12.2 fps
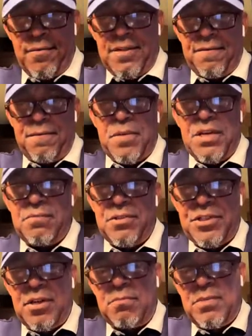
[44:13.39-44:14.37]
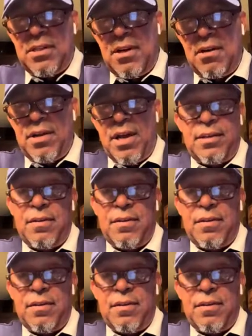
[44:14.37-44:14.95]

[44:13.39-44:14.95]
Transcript: really familiar with Joe Malone.